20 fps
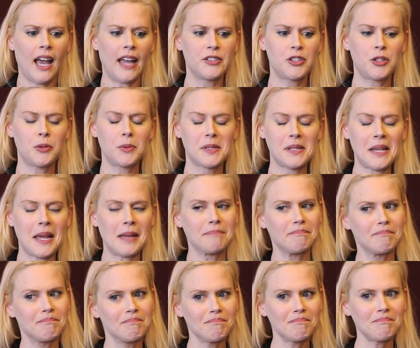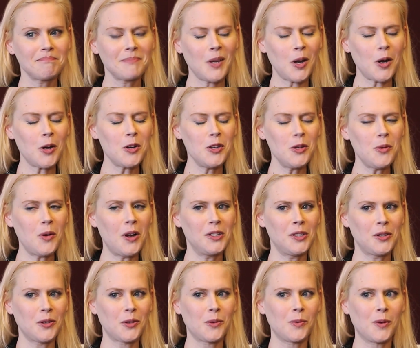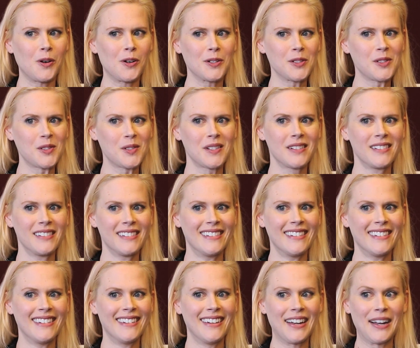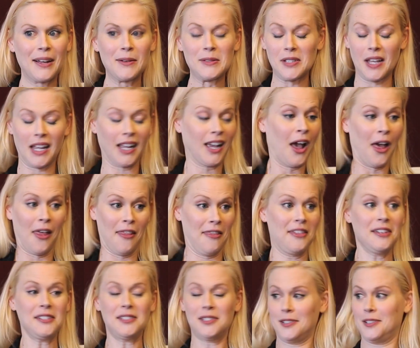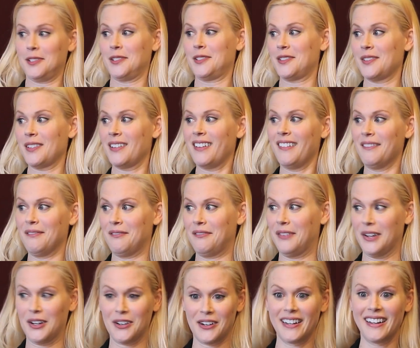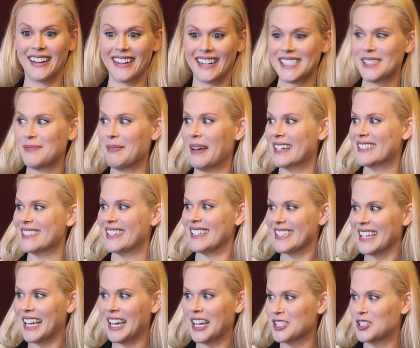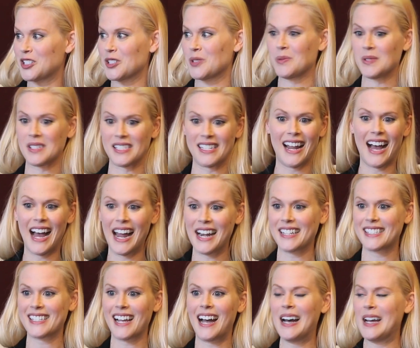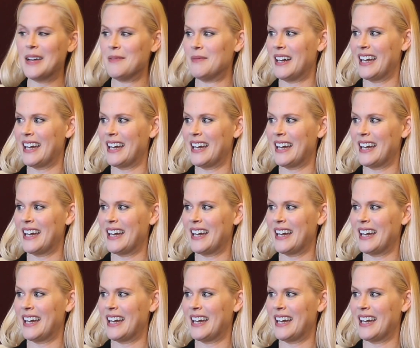And she was like, are you on You're the Worst? And I was like, this is very unexpected. Like, it just was not a time